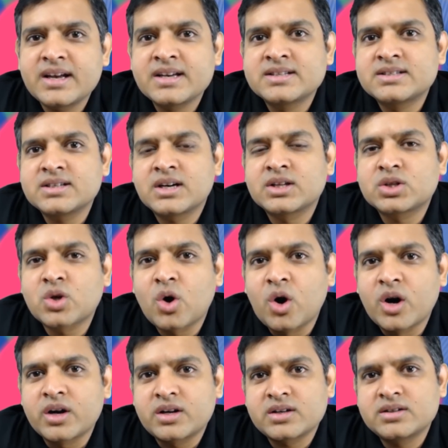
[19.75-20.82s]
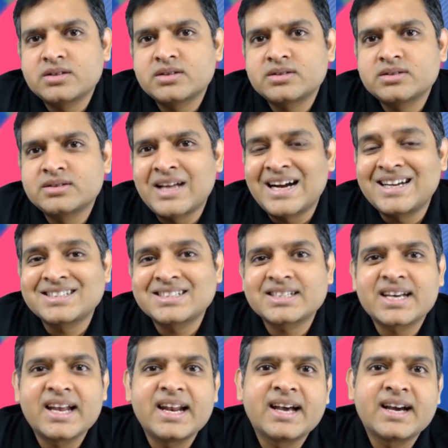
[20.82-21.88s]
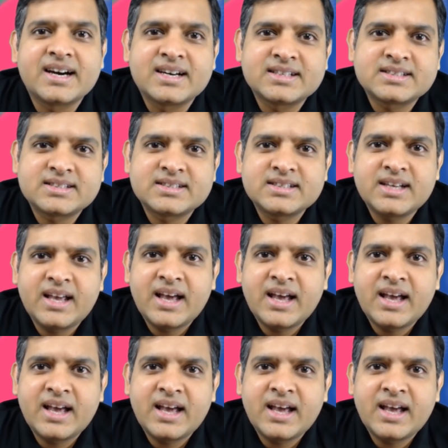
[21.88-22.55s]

is a thought that is killing us,